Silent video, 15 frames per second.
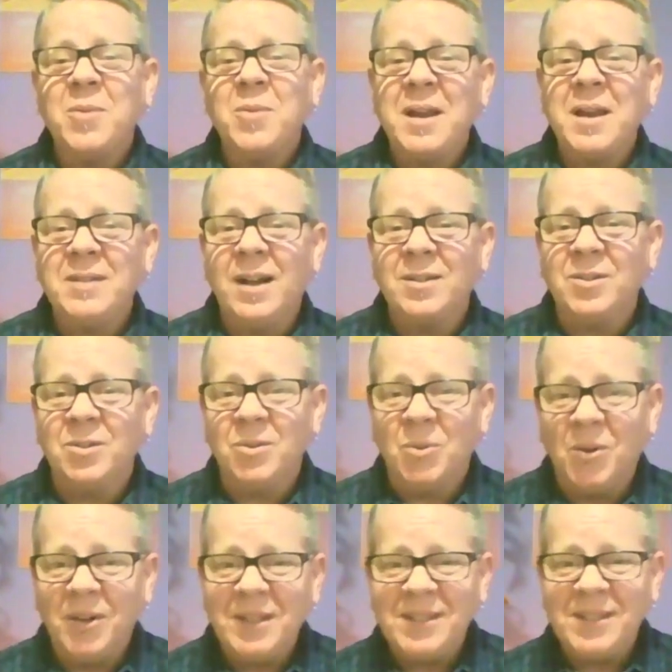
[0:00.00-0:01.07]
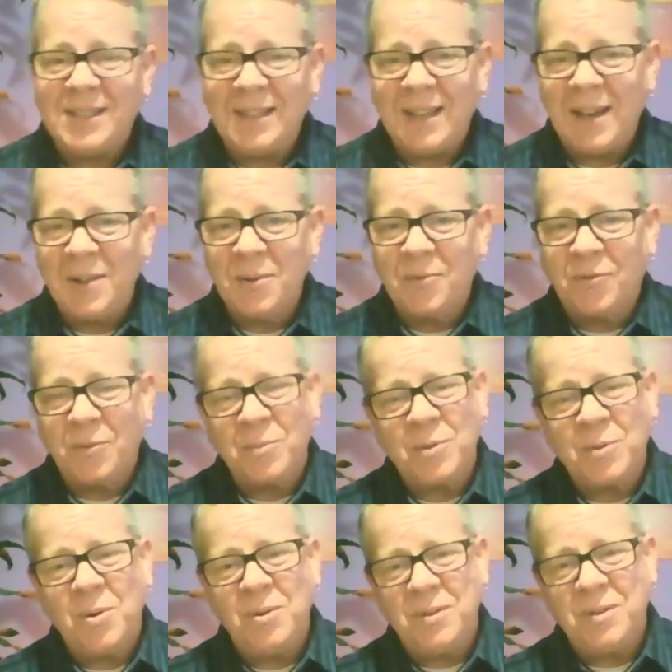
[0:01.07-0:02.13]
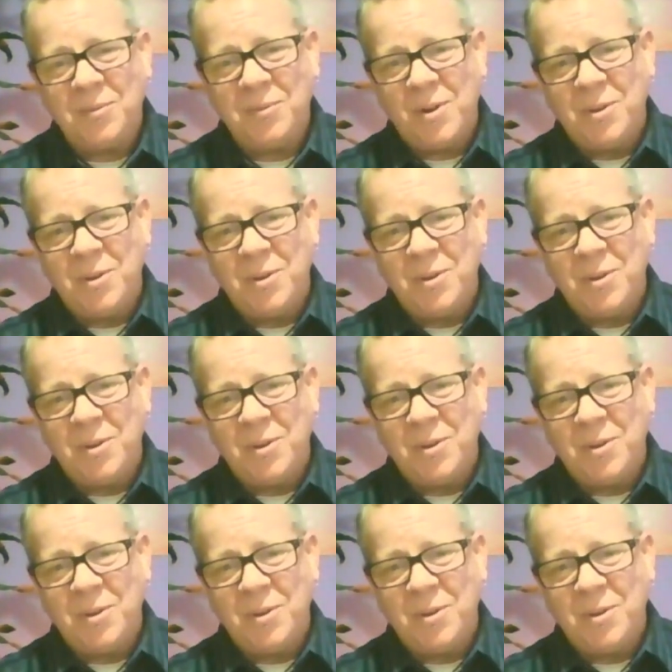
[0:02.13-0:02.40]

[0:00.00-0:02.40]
I'm Dr. Lauren Cielo from Golden